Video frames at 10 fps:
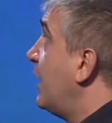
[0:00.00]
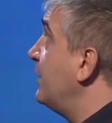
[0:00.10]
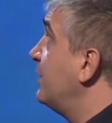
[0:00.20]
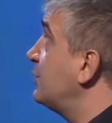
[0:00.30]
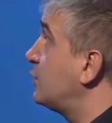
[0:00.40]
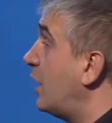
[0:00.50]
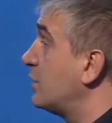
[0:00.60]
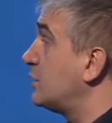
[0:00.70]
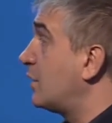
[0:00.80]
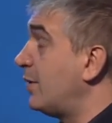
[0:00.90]
And these
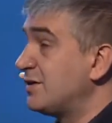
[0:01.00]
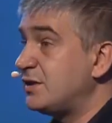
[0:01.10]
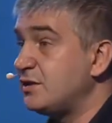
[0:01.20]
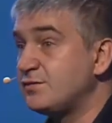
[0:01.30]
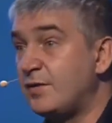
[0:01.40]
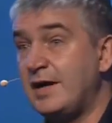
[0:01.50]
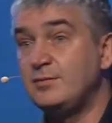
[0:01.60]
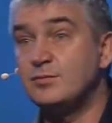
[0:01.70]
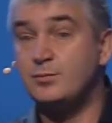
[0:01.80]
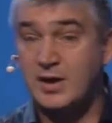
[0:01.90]
trends are about
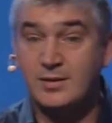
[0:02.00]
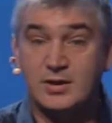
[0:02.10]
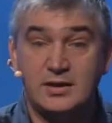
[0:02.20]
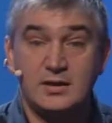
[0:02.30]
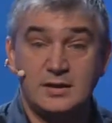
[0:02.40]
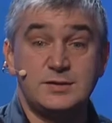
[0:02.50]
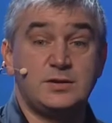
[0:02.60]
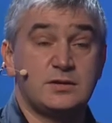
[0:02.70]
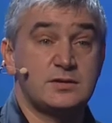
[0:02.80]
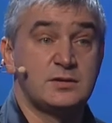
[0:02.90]
satisfying primary
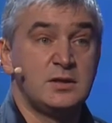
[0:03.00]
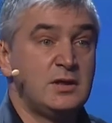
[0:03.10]
instincts.